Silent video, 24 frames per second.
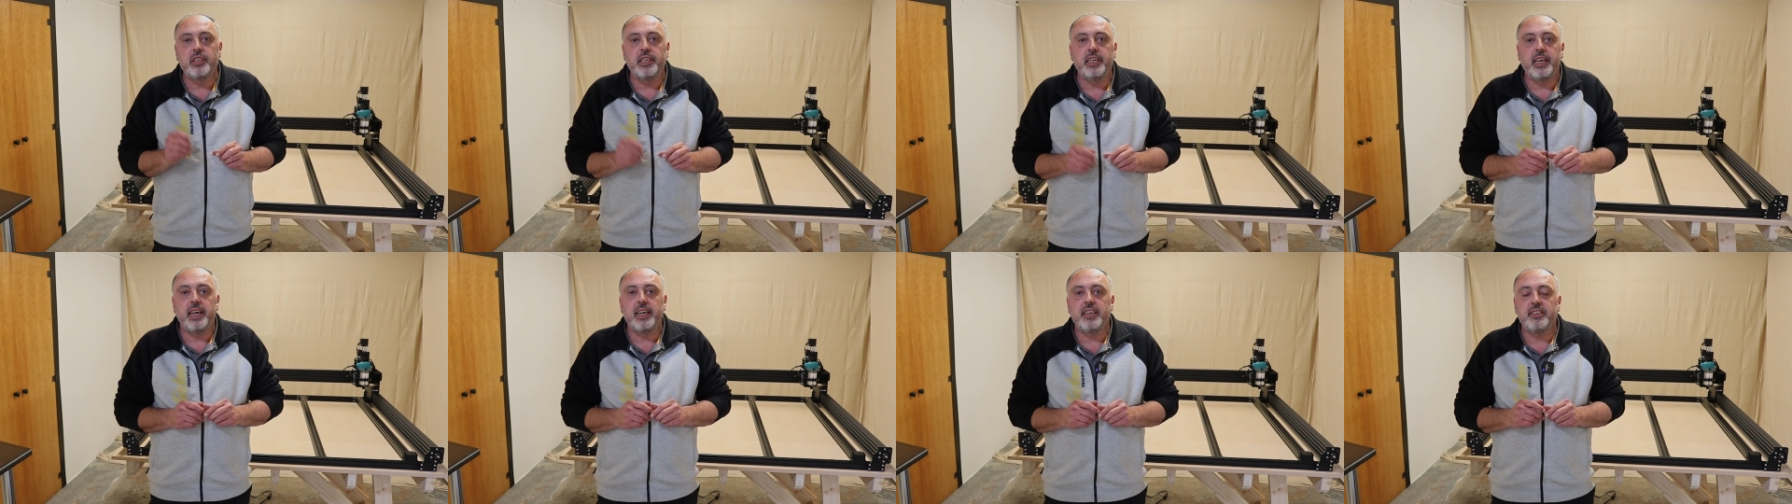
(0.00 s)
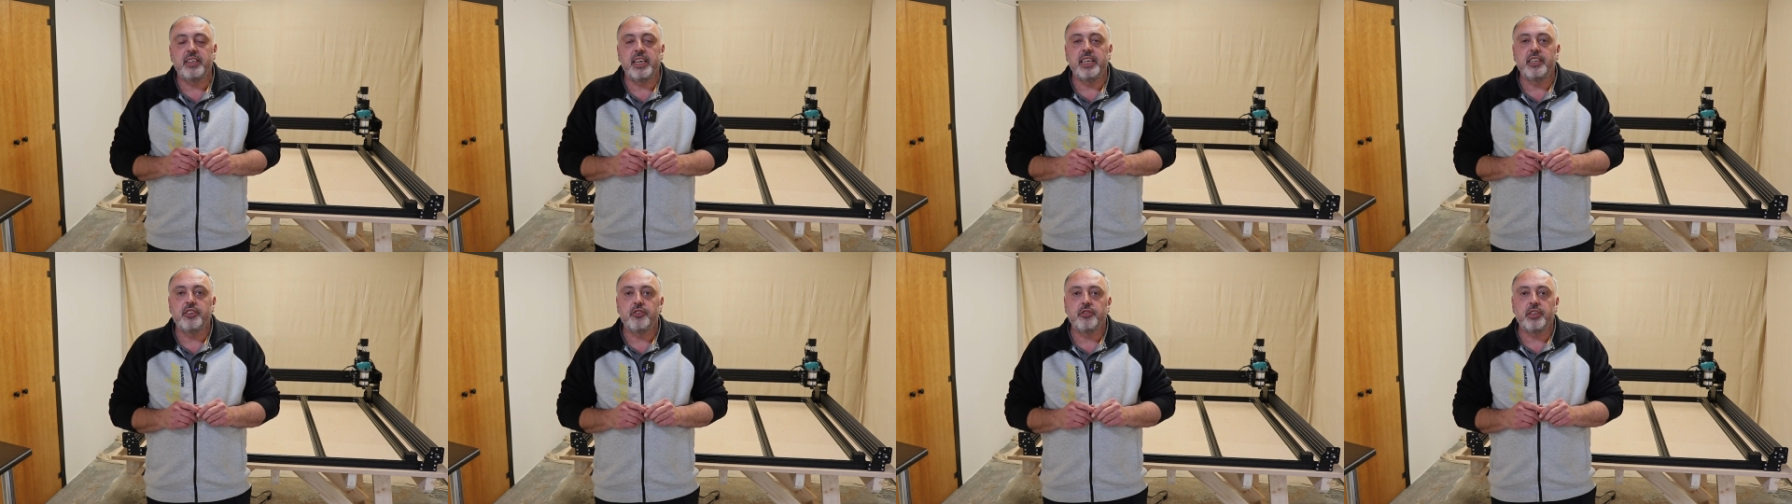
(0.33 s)
the
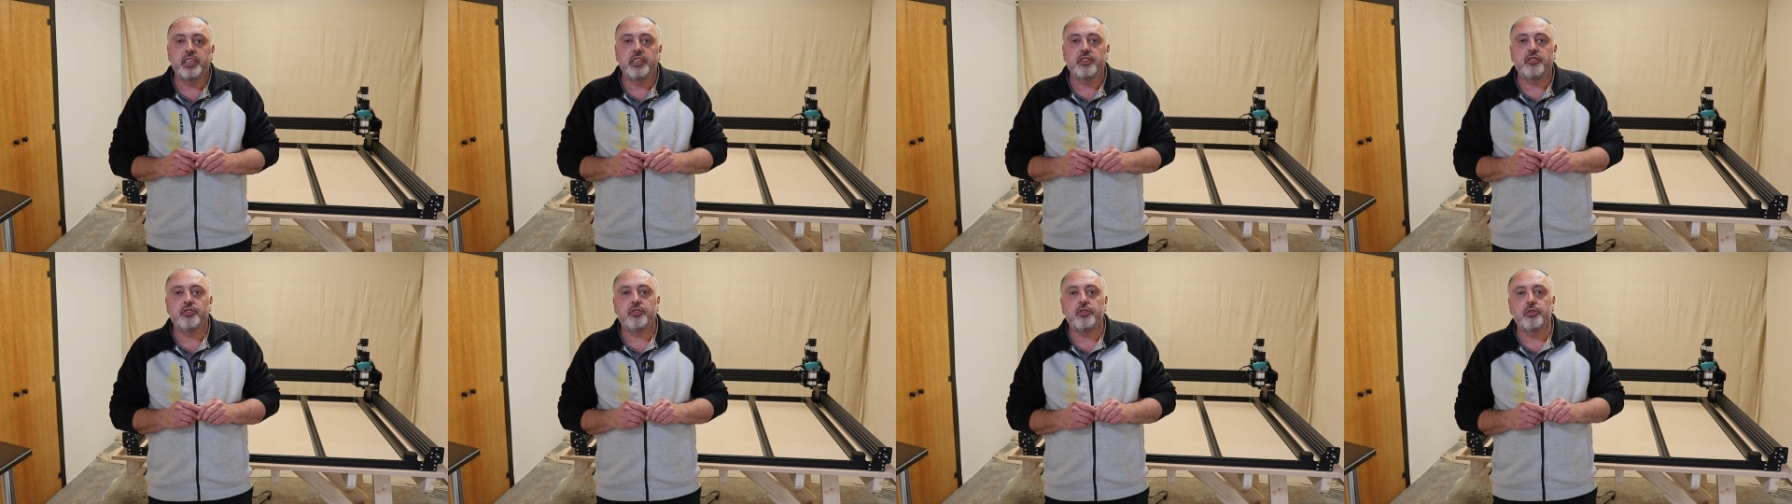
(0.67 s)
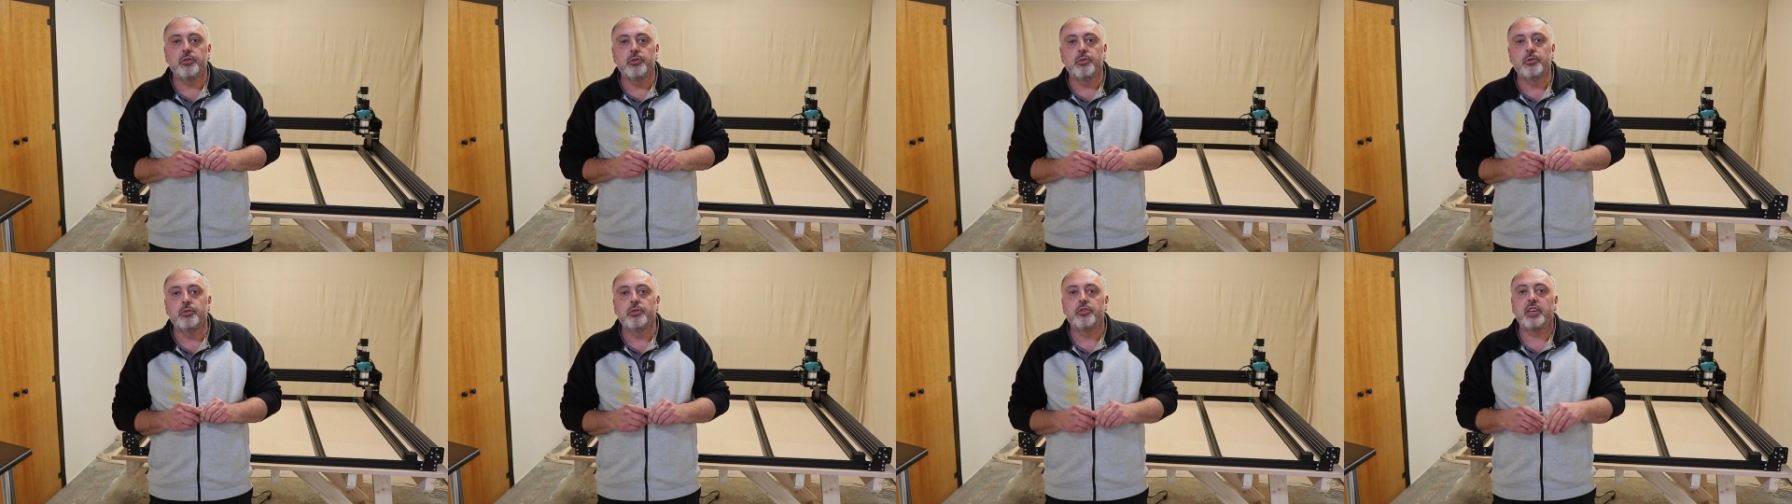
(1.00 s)
eccentric
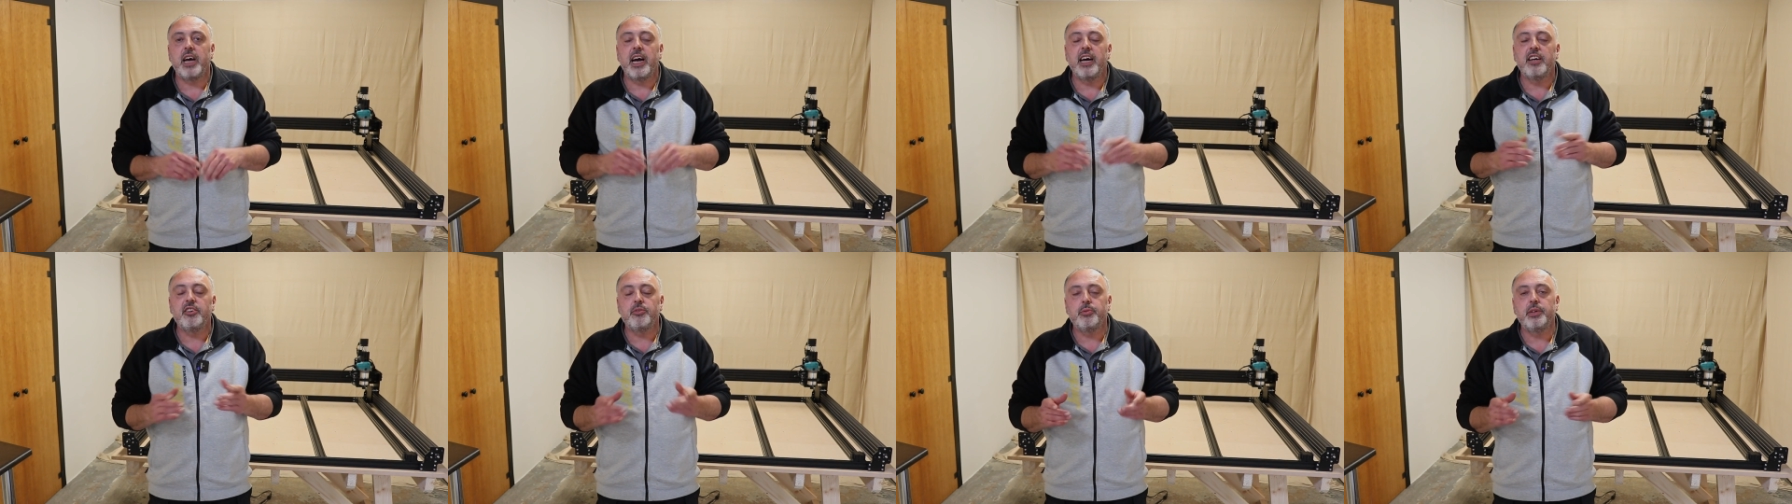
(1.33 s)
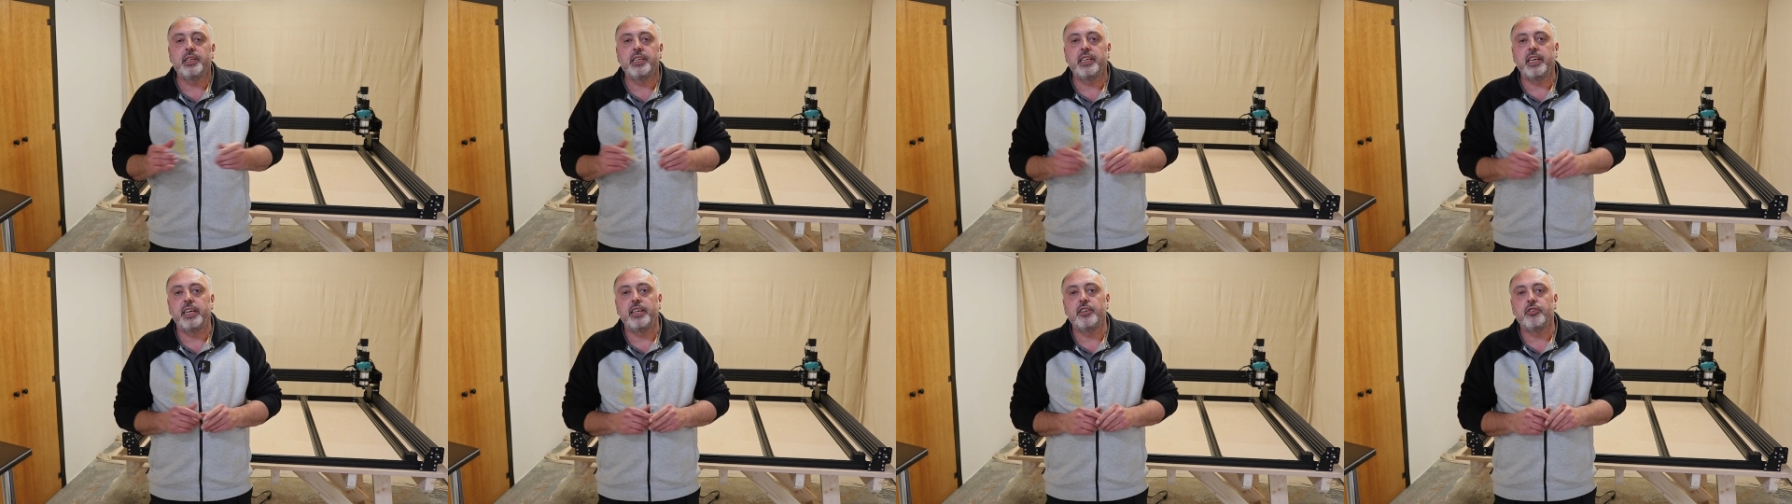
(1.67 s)
screws as
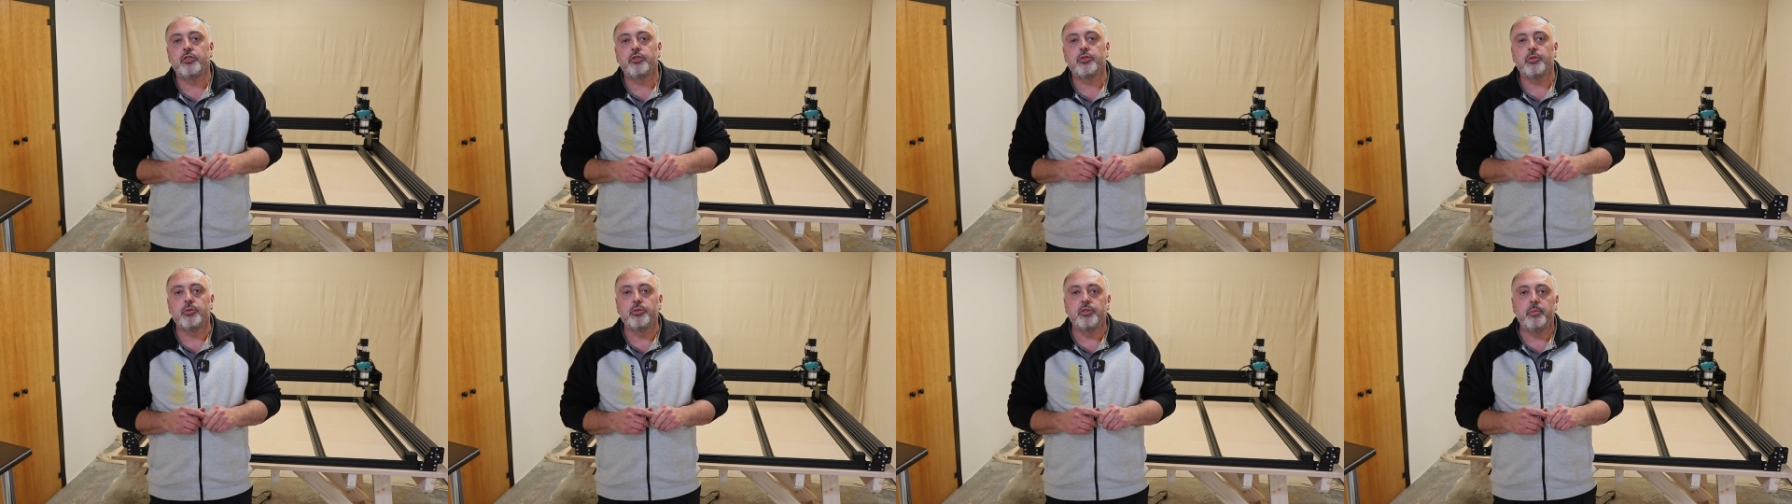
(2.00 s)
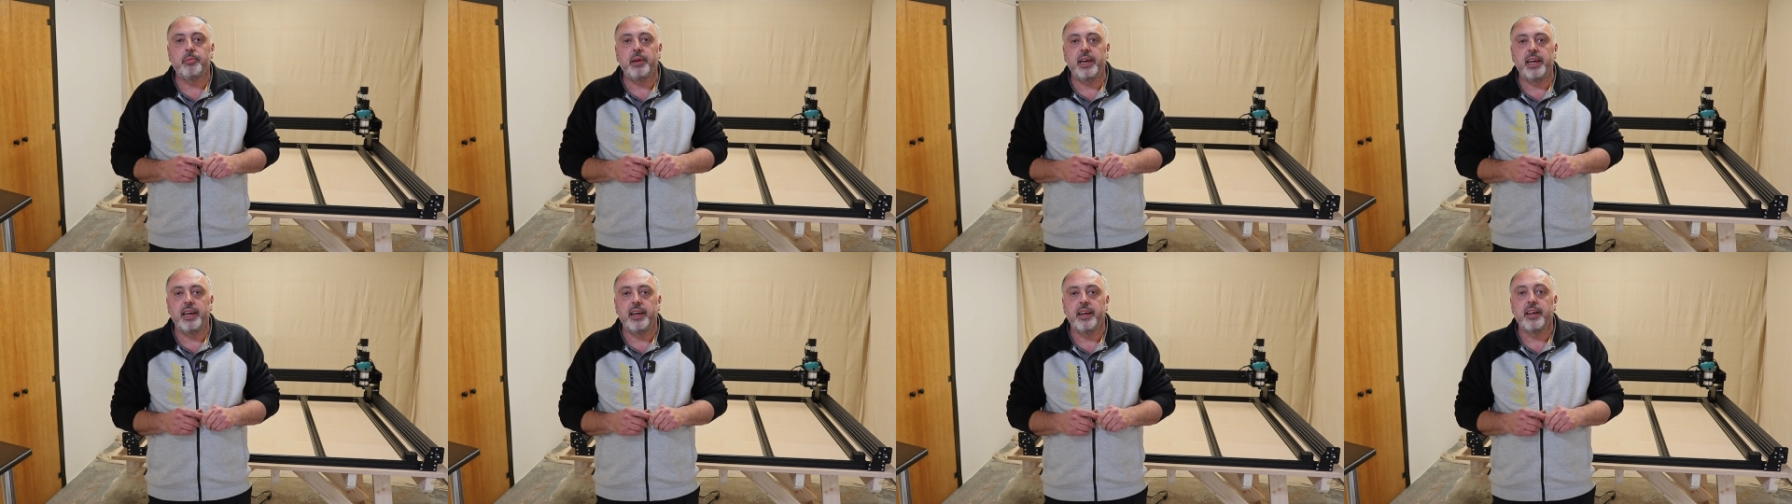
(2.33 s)
we did through the
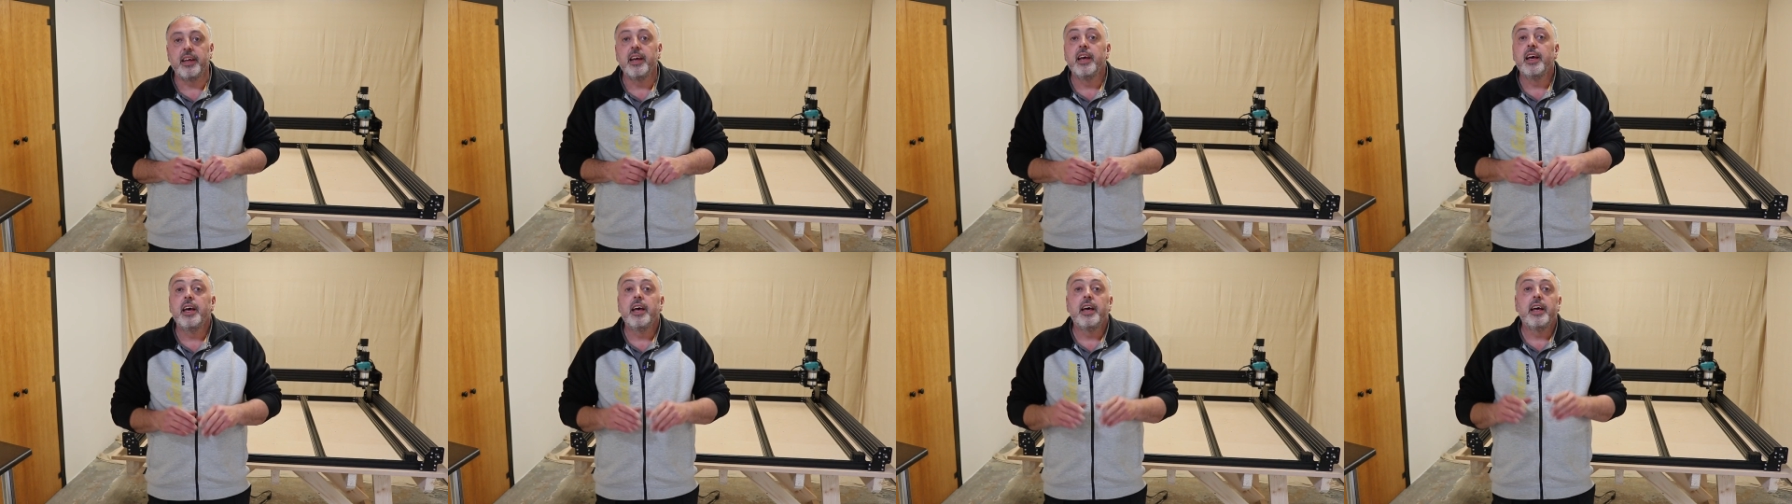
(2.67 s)
build.